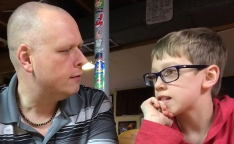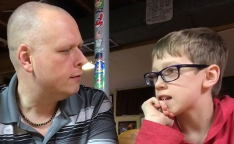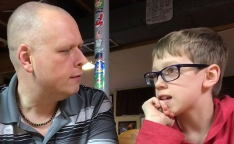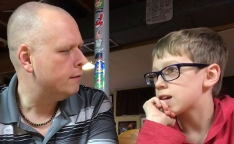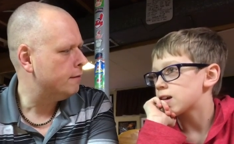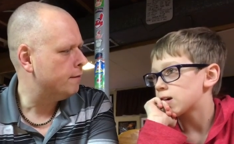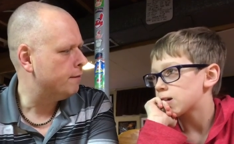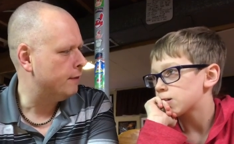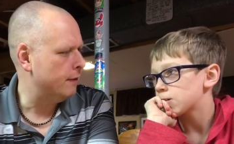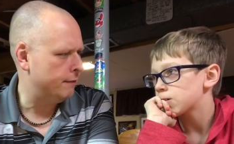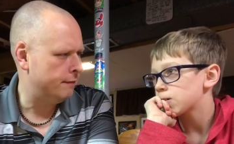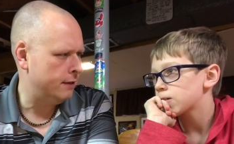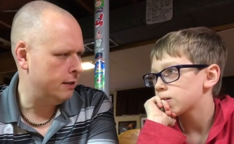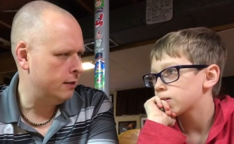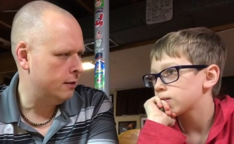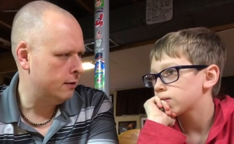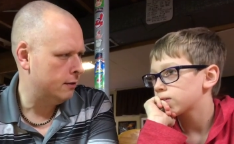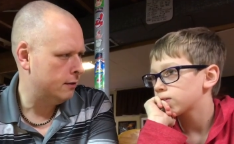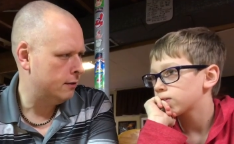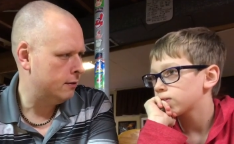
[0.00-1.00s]
Speaker 1: Zero.
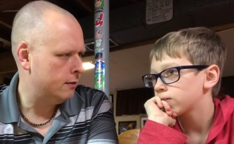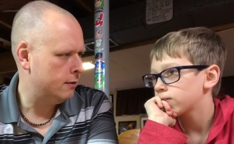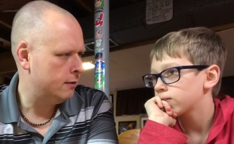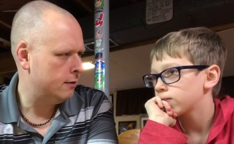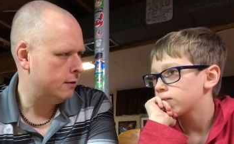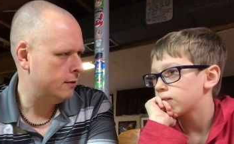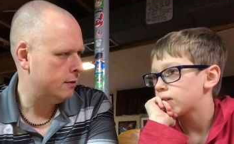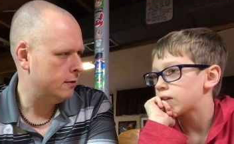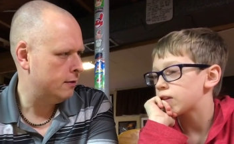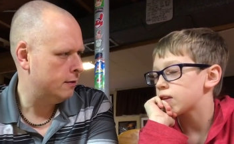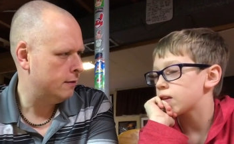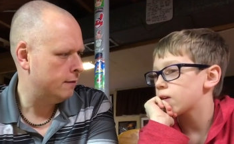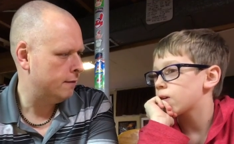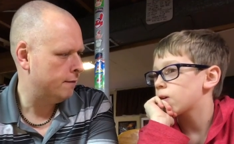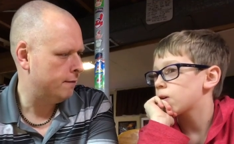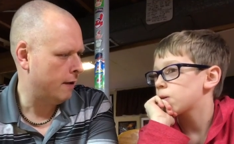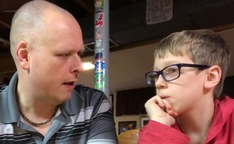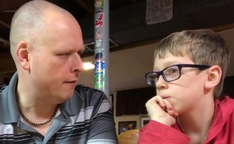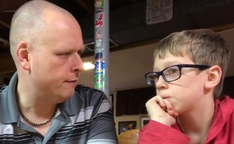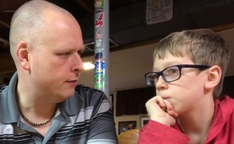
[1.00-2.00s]
Fifty? Zero.
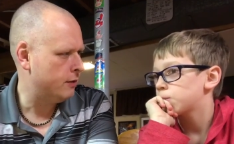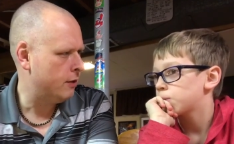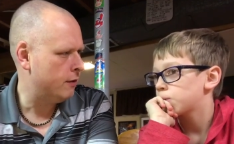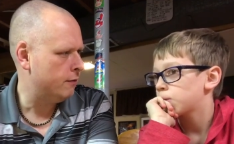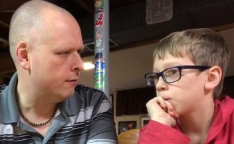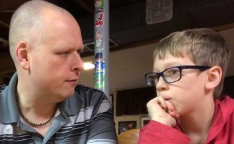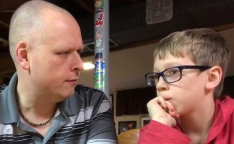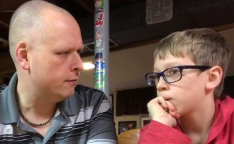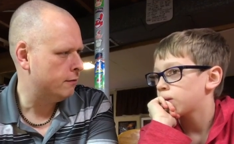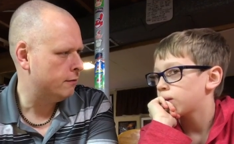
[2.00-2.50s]
Five zero?